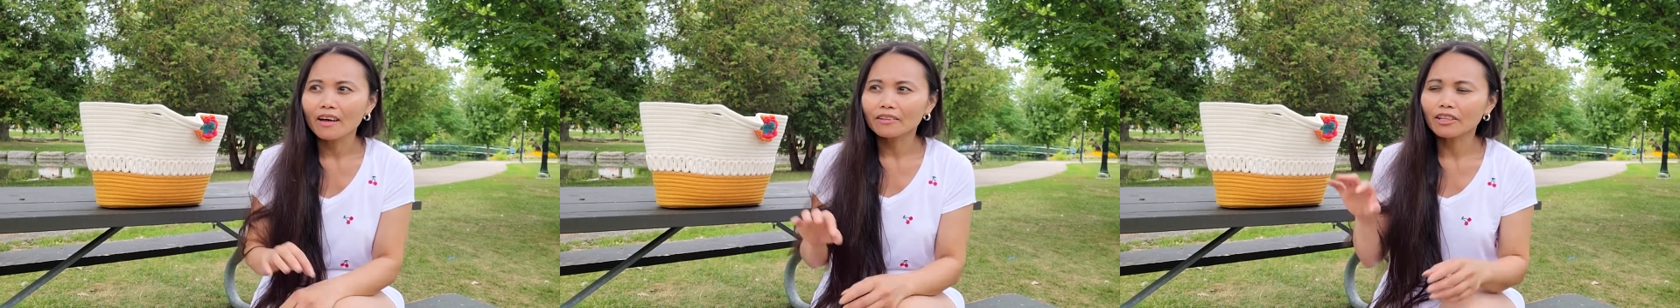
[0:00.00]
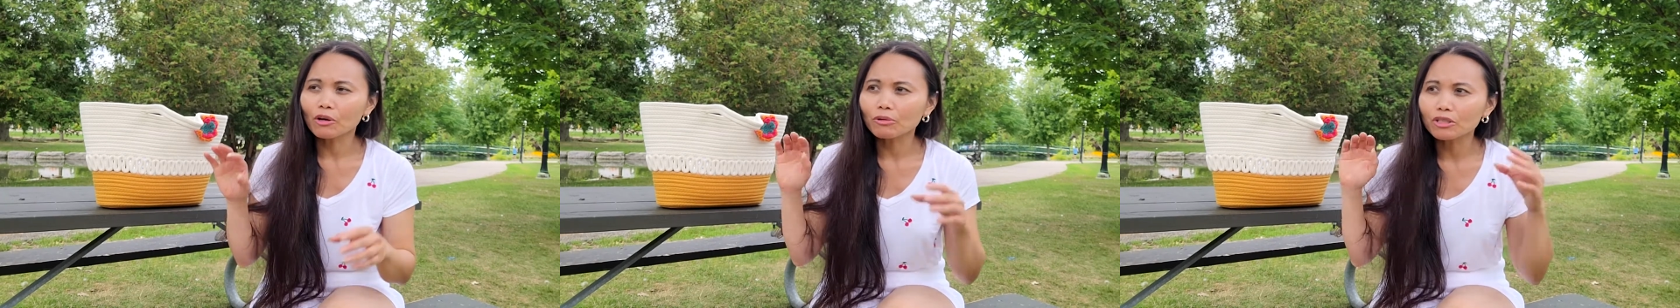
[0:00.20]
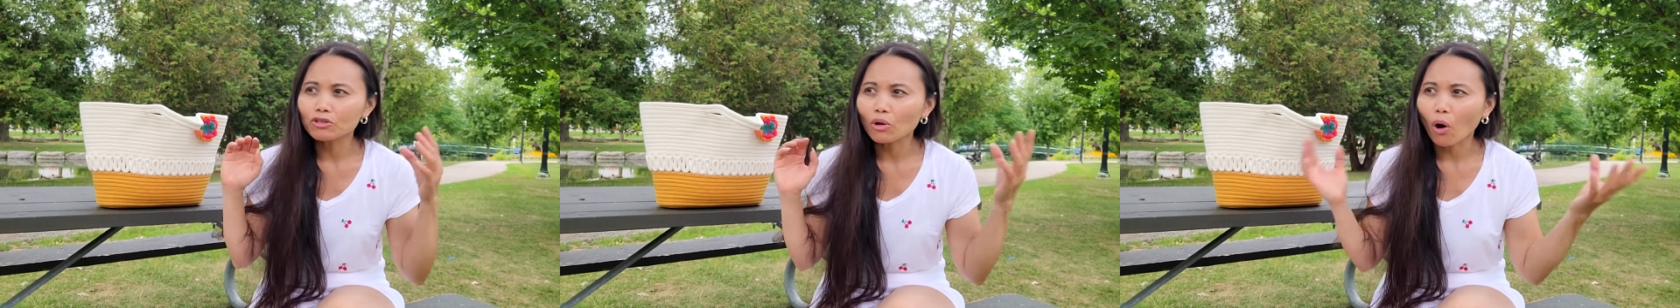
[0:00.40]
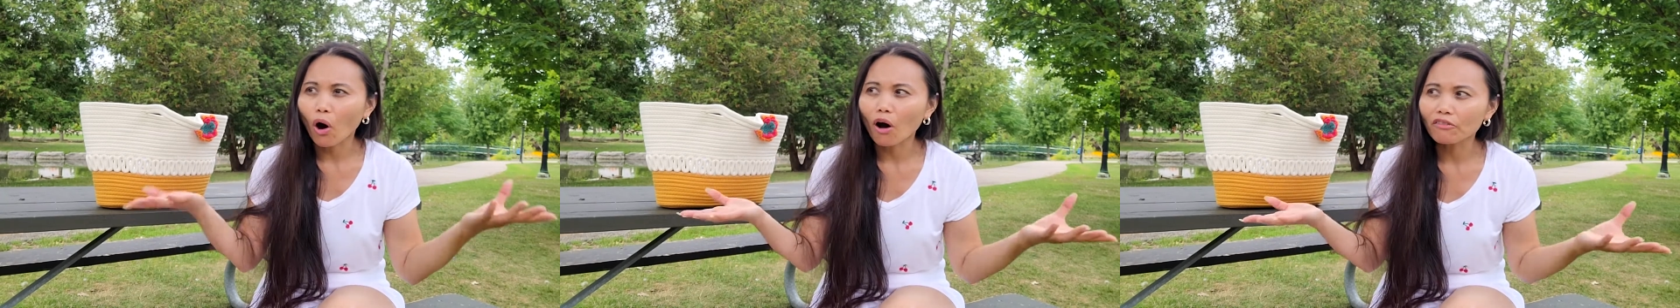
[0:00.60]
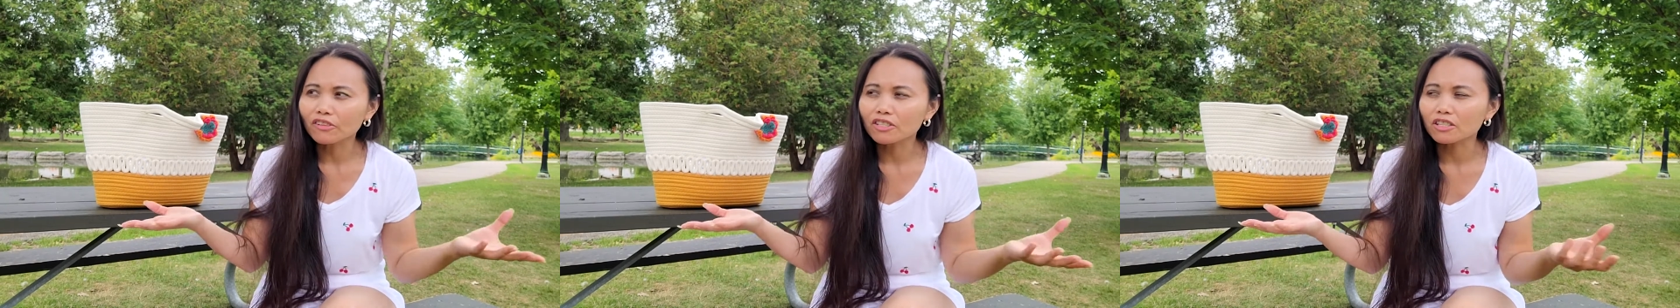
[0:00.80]
they were so
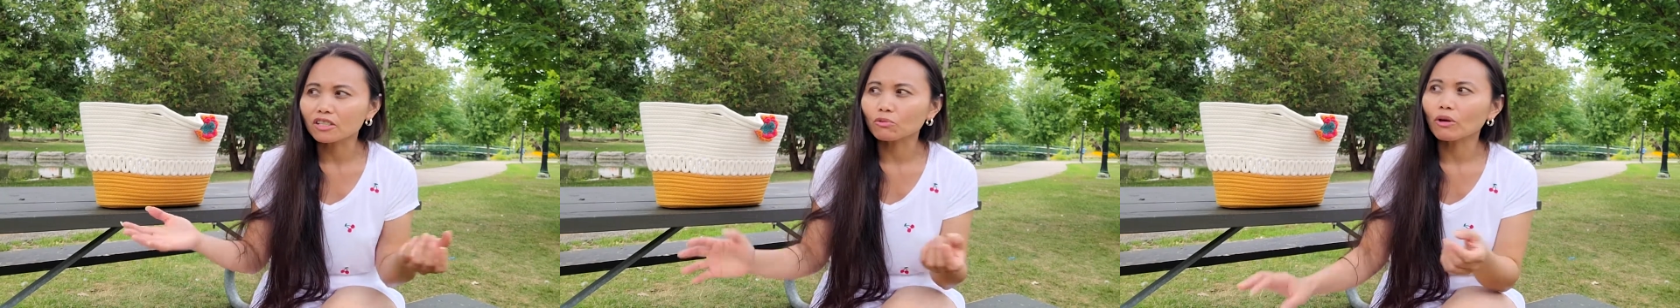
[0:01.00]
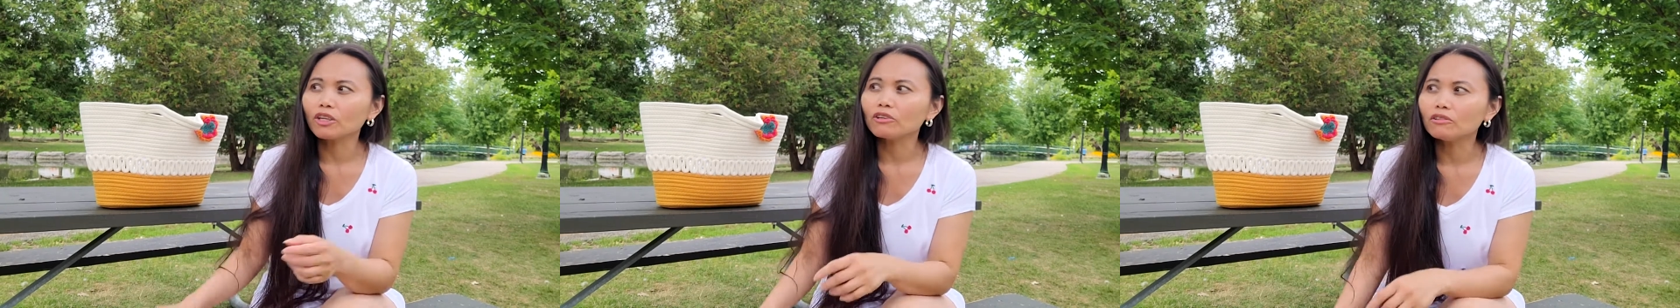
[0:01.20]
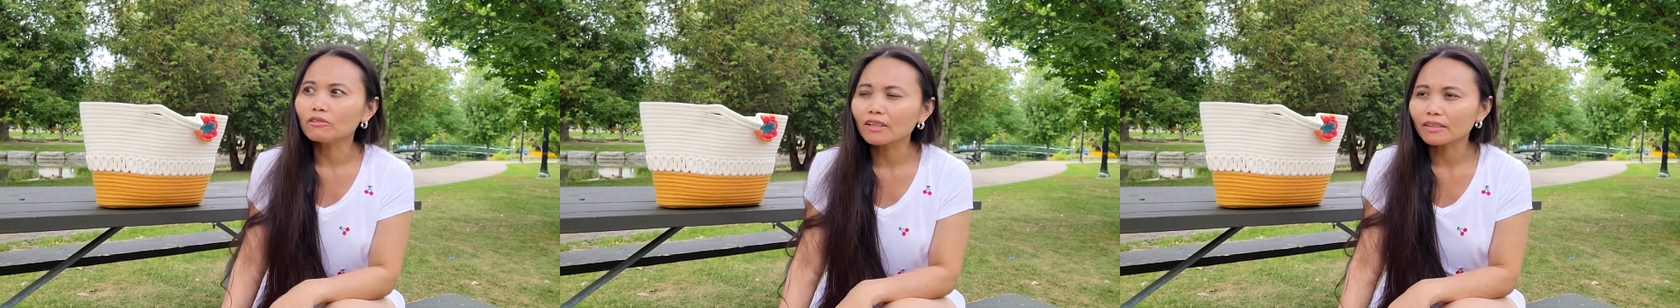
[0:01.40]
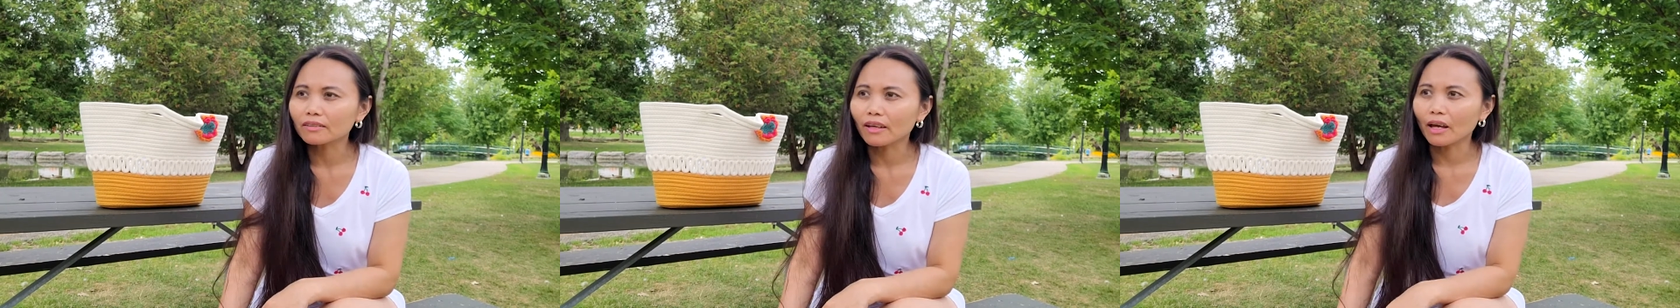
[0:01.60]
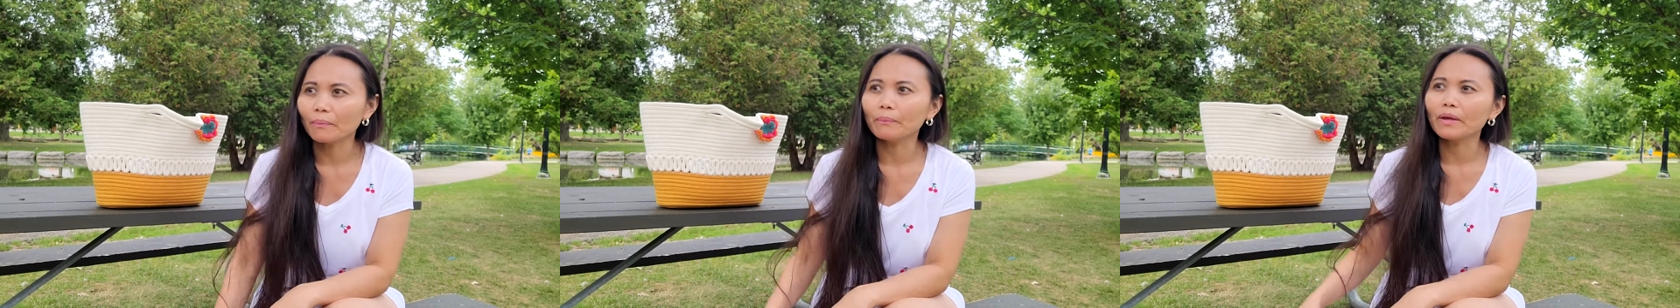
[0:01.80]
opposite when you look at
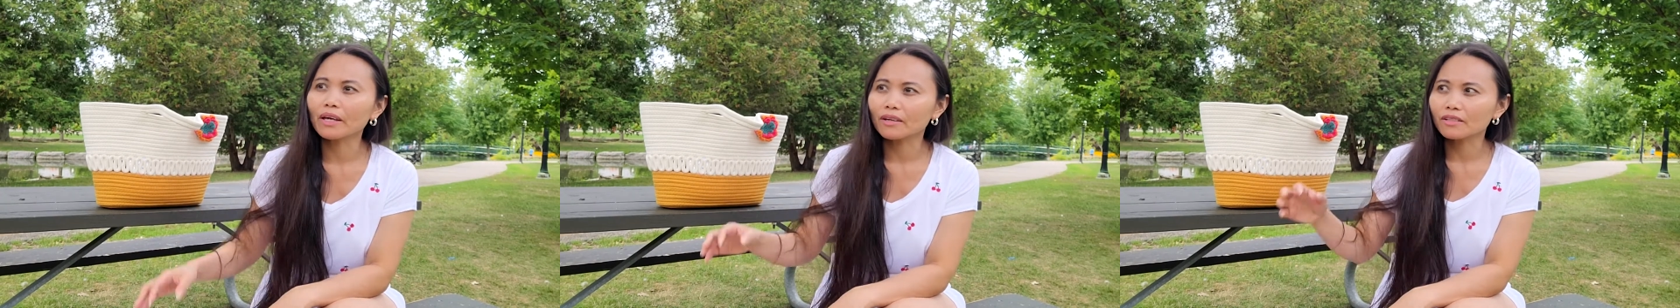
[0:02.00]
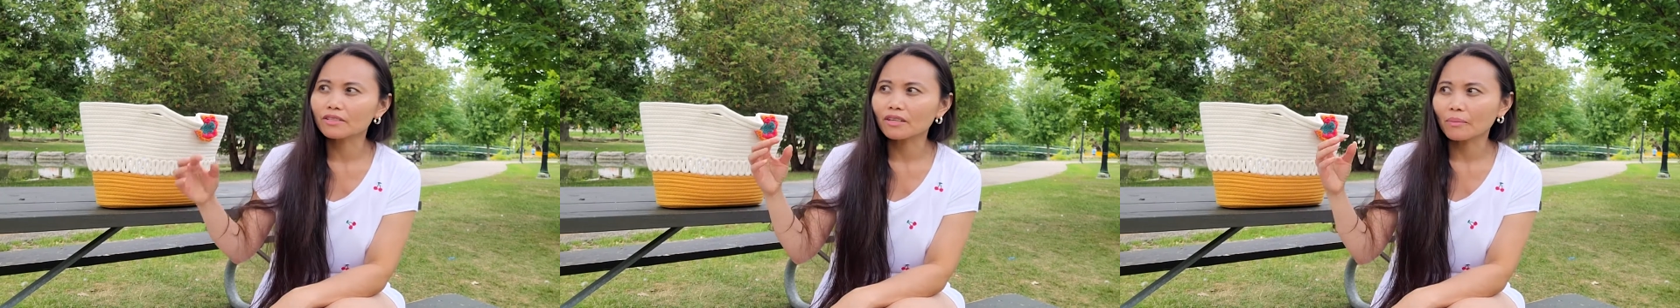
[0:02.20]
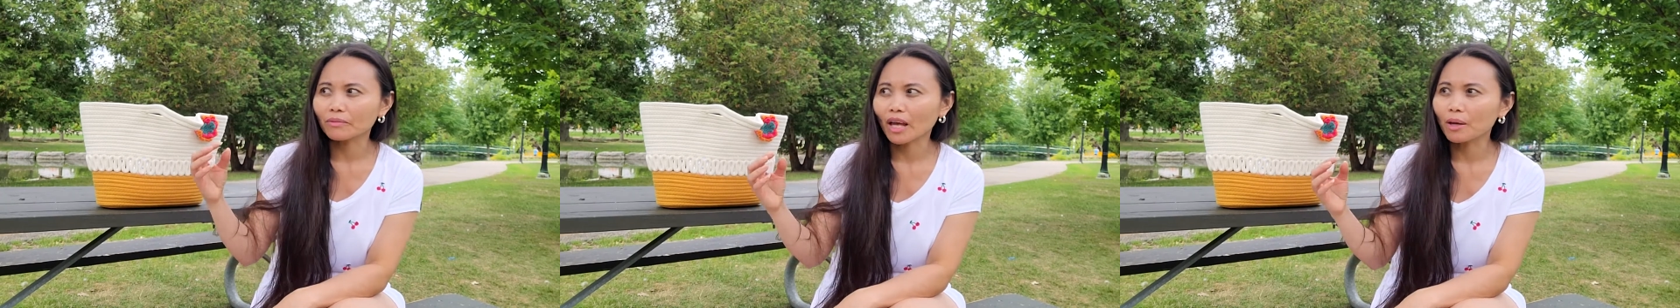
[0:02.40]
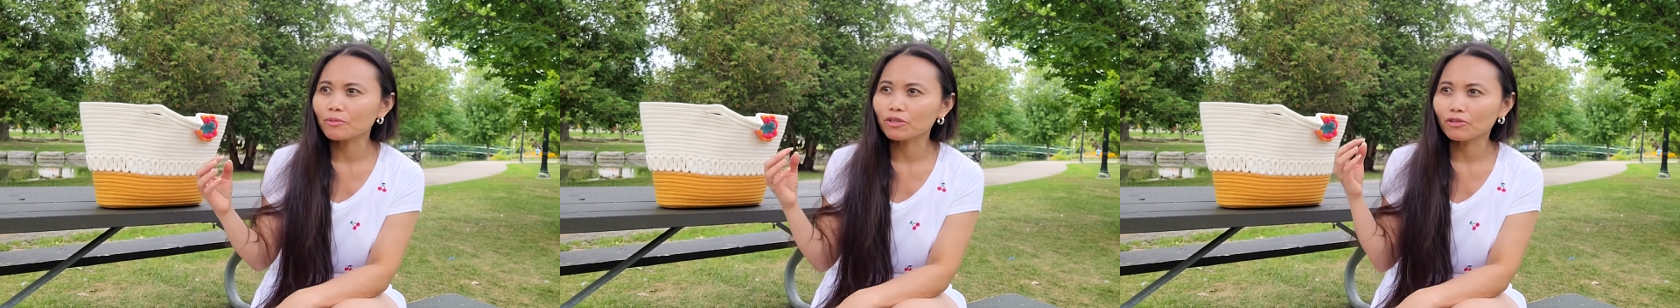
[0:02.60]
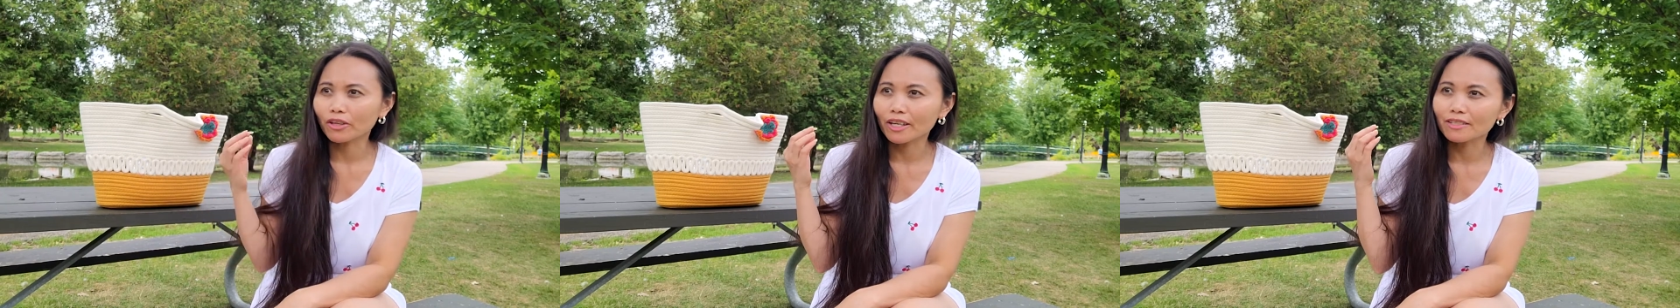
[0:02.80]
them, because
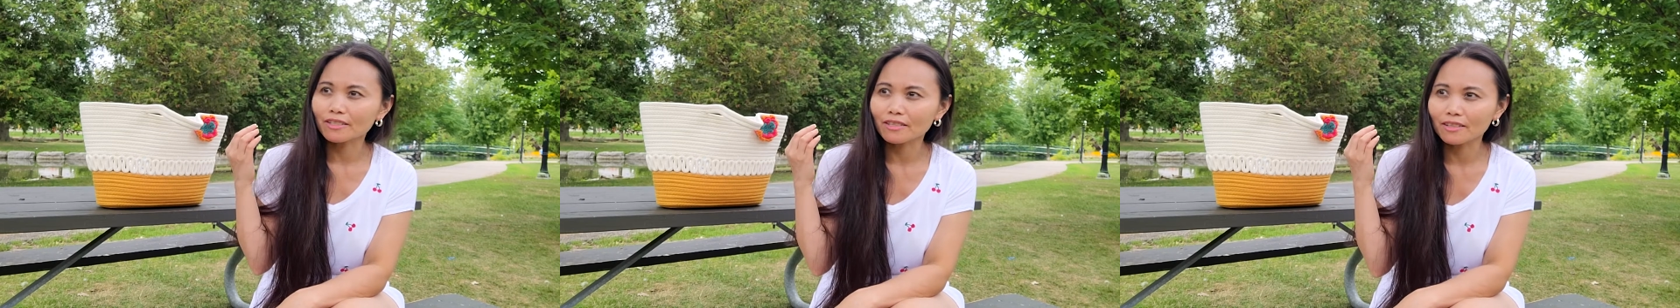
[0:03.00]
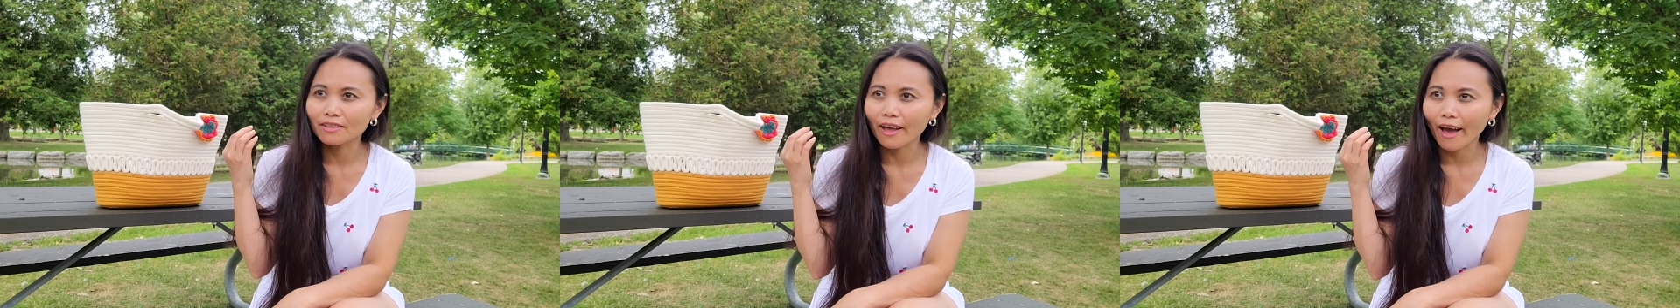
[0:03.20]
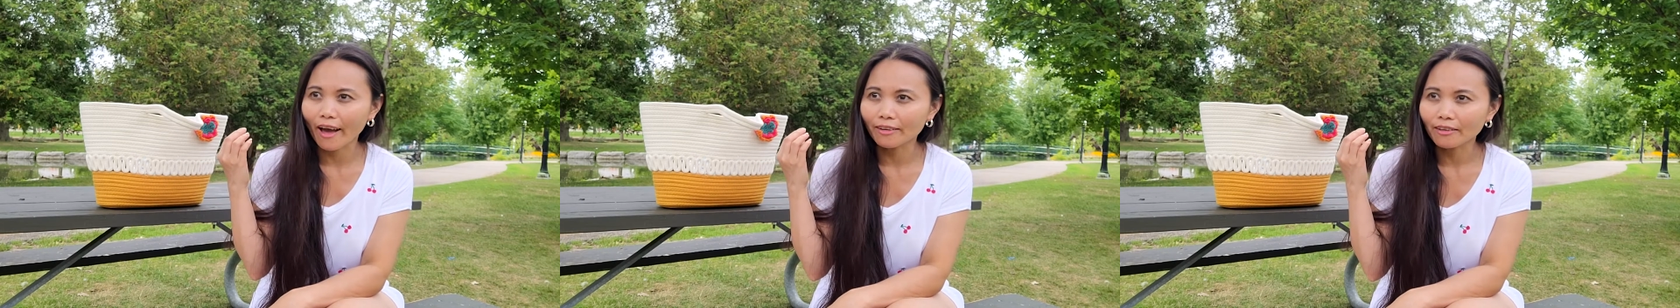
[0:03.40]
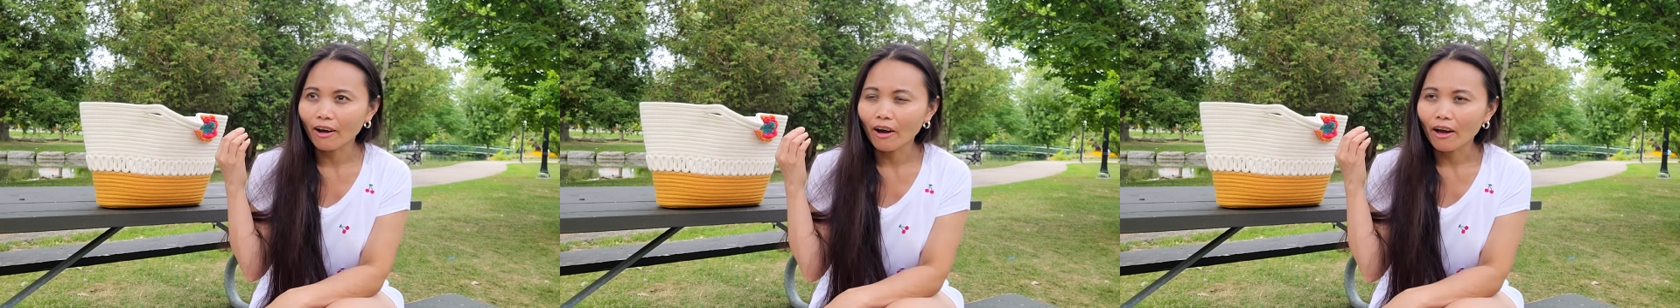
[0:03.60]
sometimes you can see that